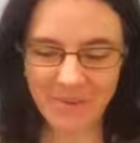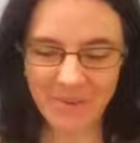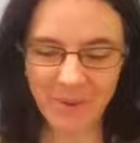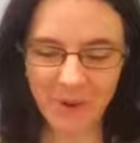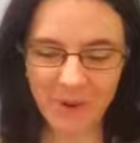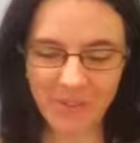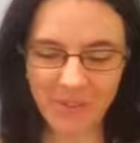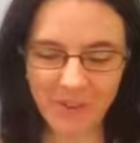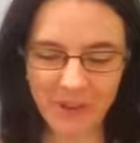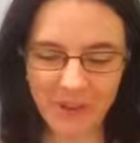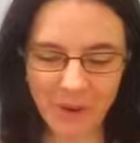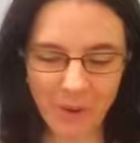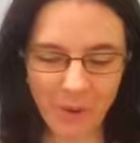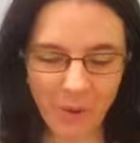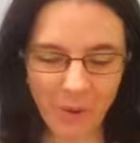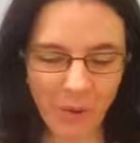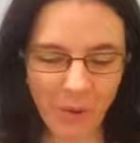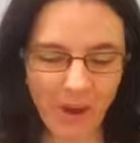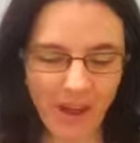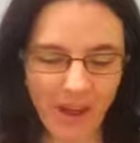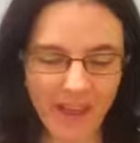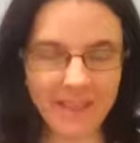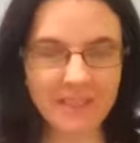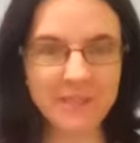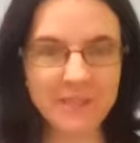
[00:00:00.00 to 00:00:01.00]
What are the
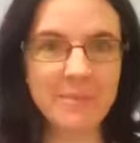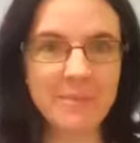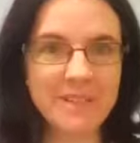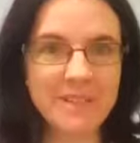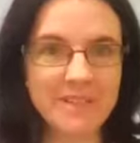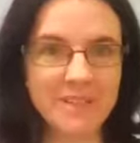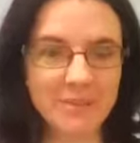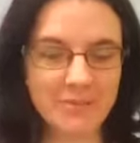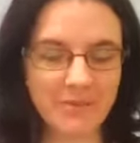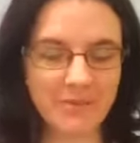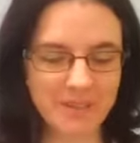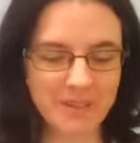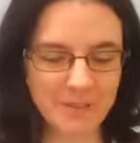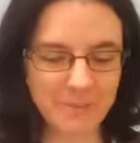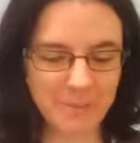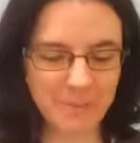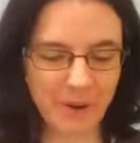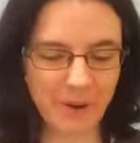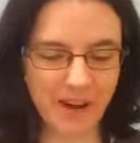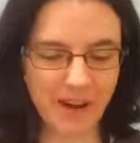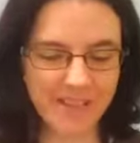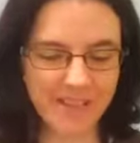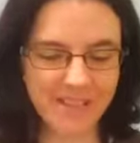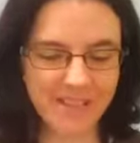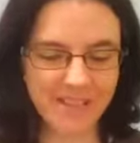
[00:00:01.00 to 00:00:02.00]
core elements of this
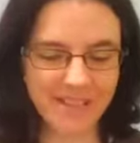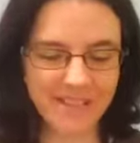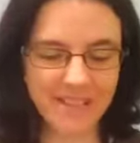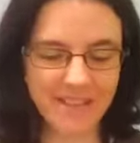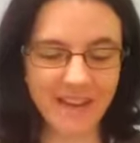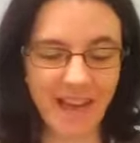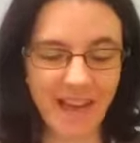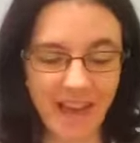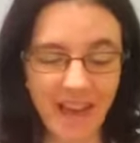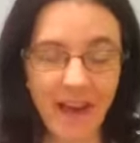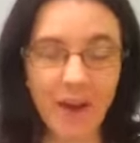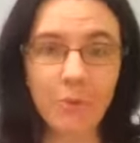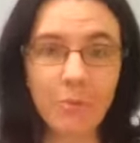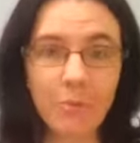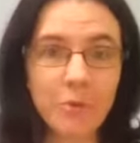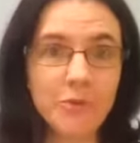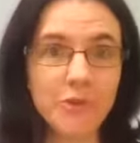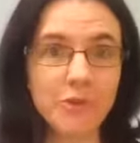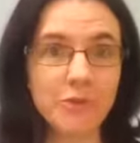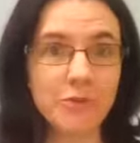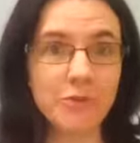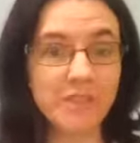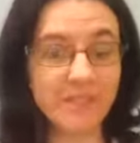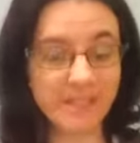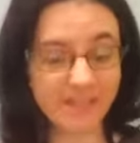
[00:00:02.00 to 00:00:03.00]
practice and how
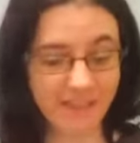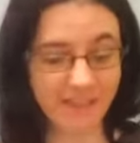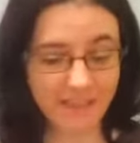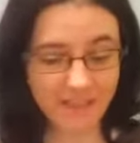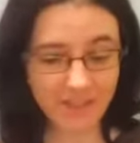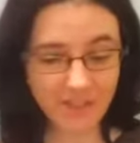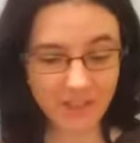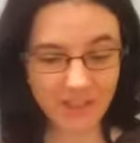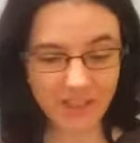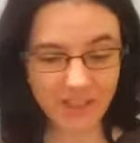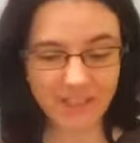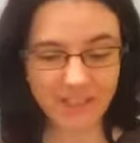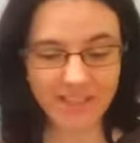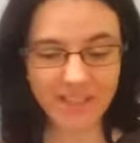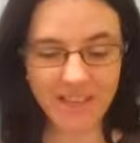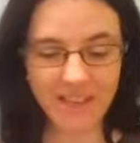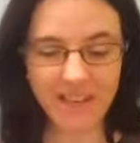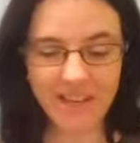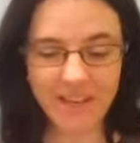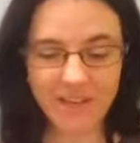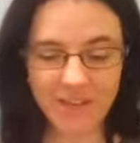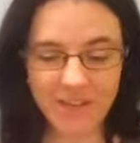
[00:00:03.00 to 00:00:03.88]
would you teach it